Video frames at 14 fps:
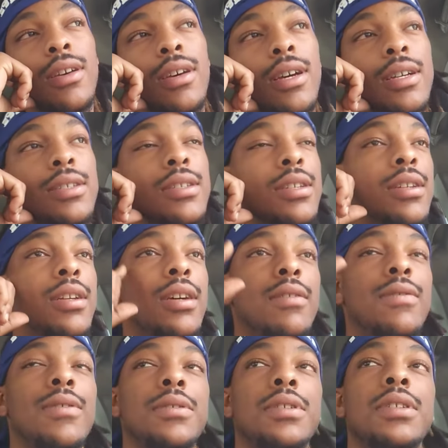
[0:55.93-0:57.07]
I sit down
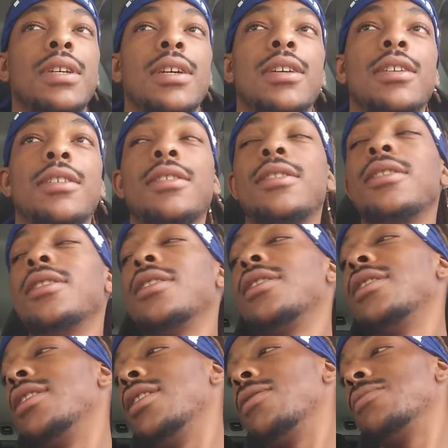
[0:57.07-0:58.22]
for a second
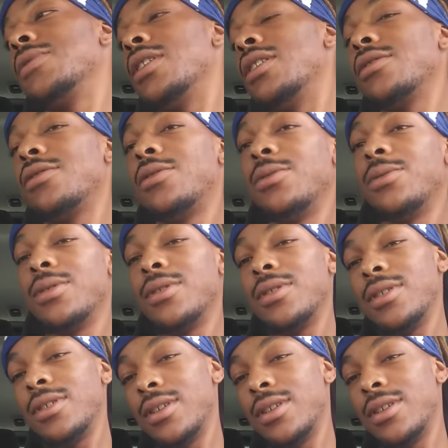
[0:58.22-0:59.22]
and I'm talking to her